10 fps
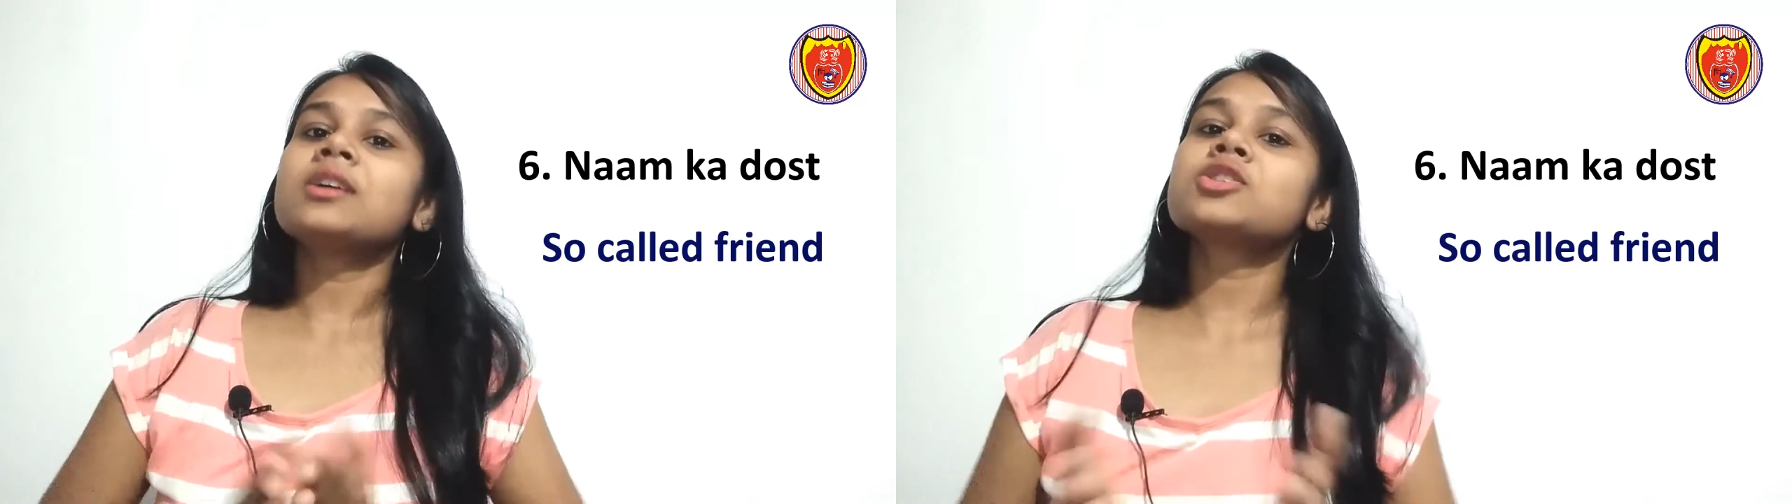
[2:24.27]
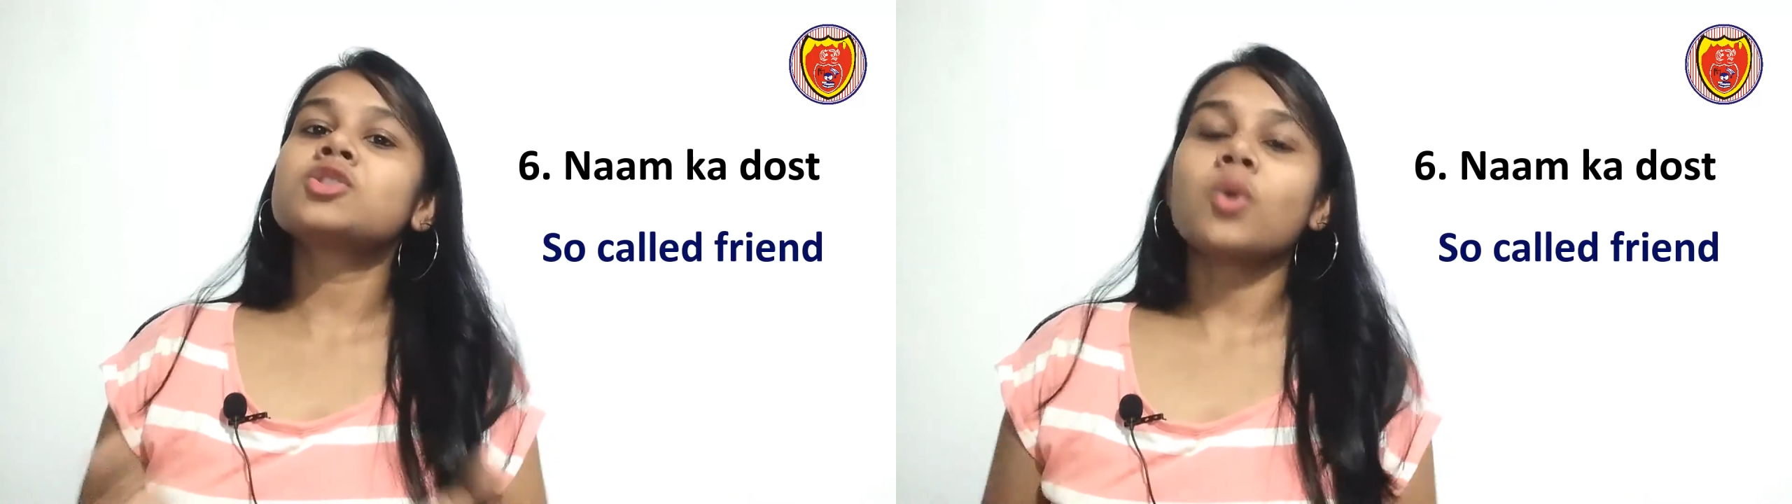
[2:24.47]

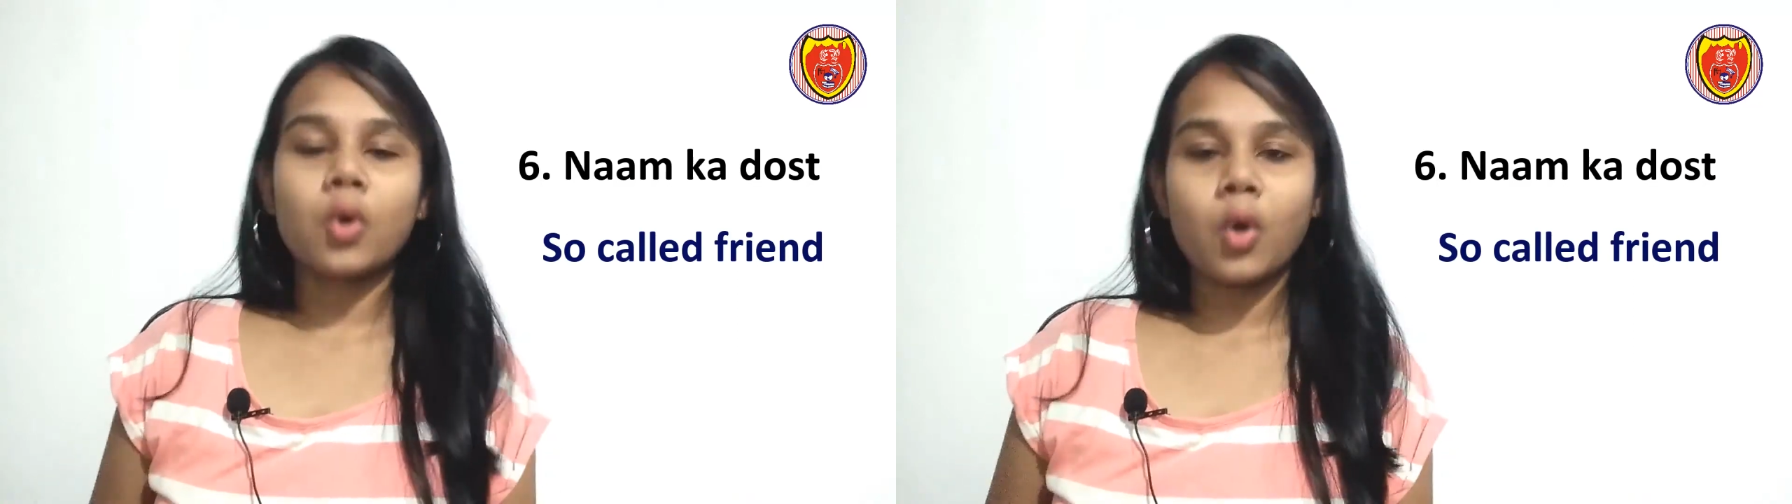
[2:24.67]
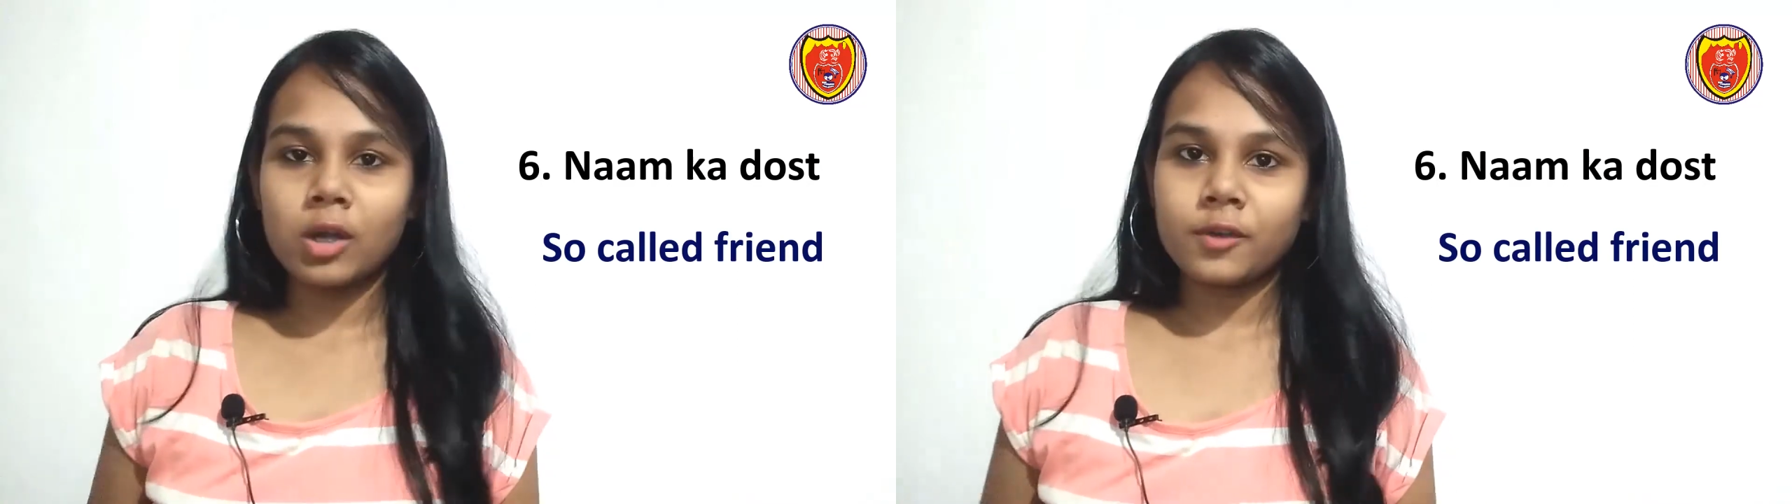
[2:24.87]
a
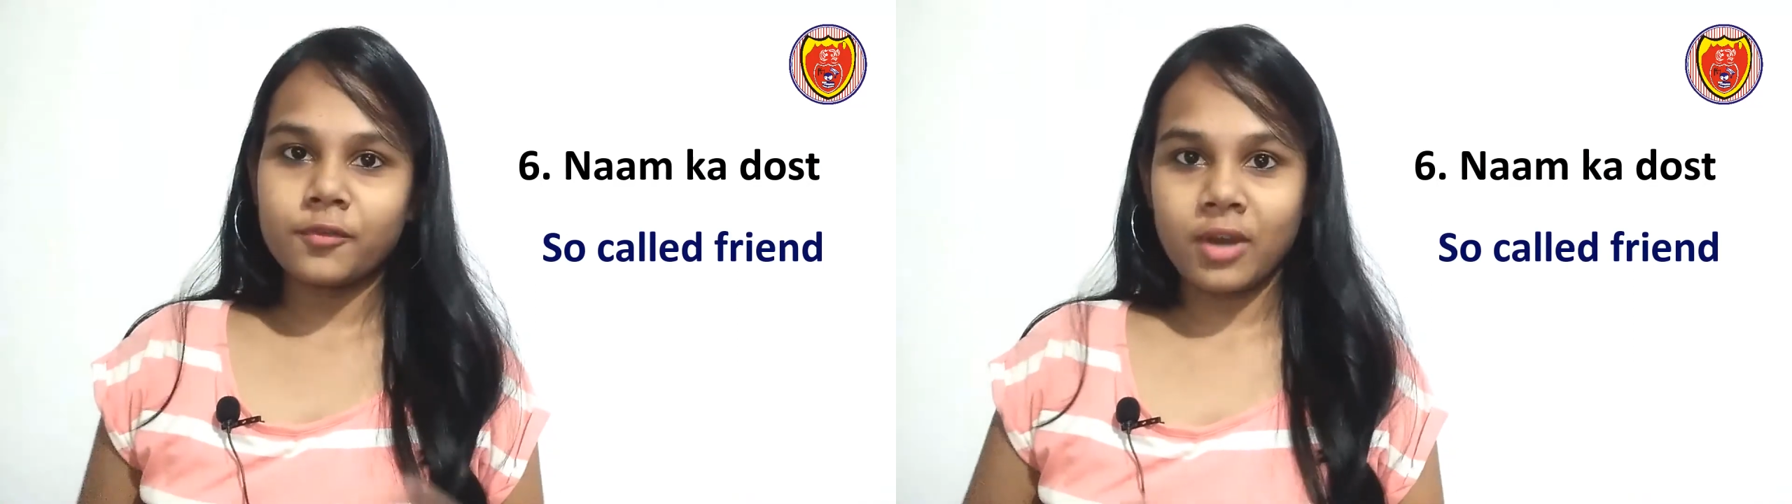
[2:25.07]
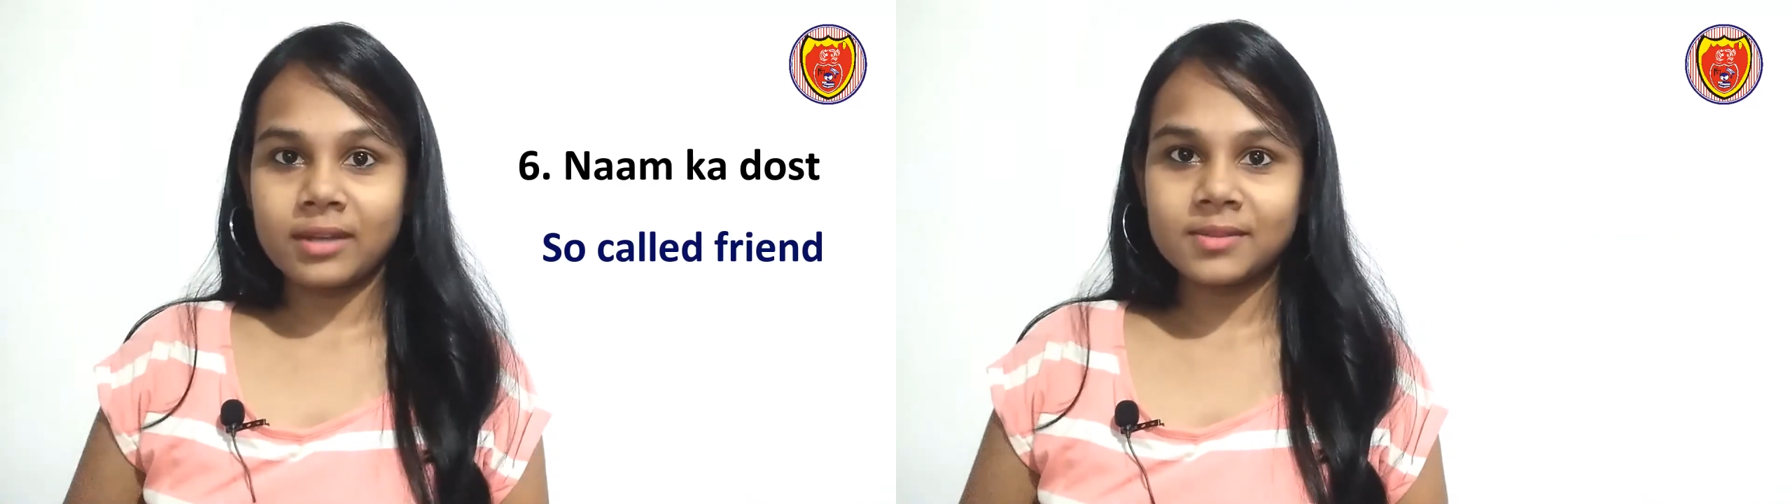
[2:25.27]
so-called
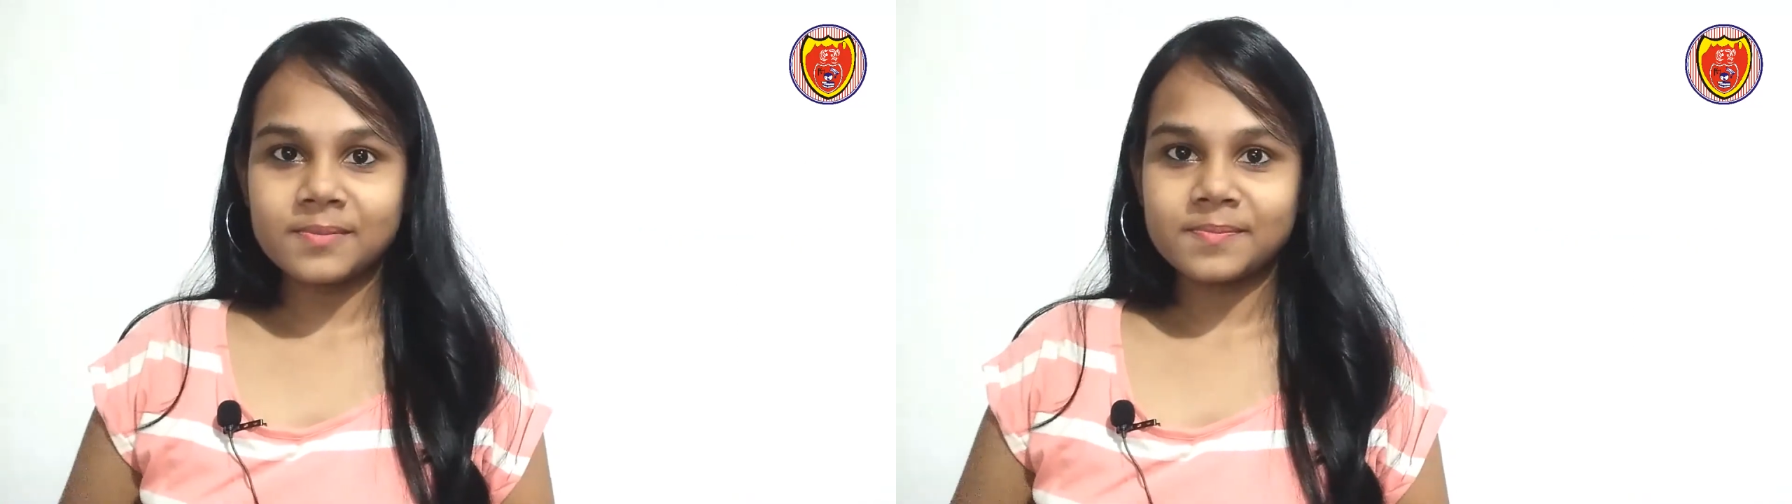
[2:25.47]
friend.